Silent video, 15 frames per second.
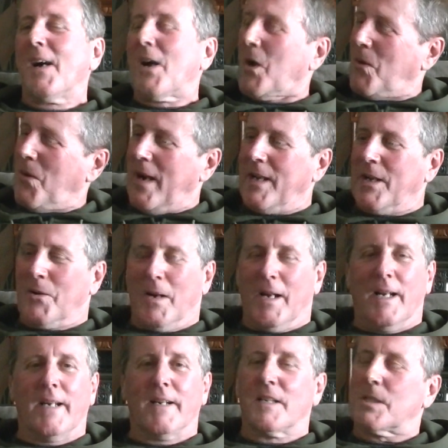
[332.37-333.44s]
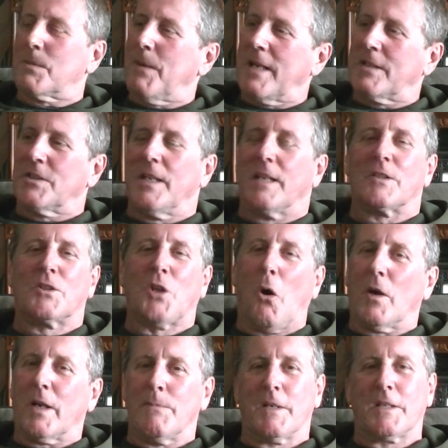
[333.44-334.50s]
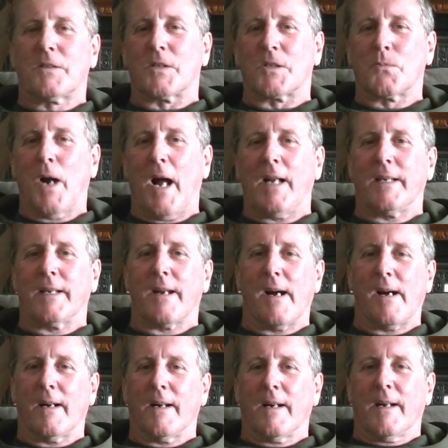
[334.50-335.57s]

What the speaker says: quite quickly, and especially in documents as well, you know.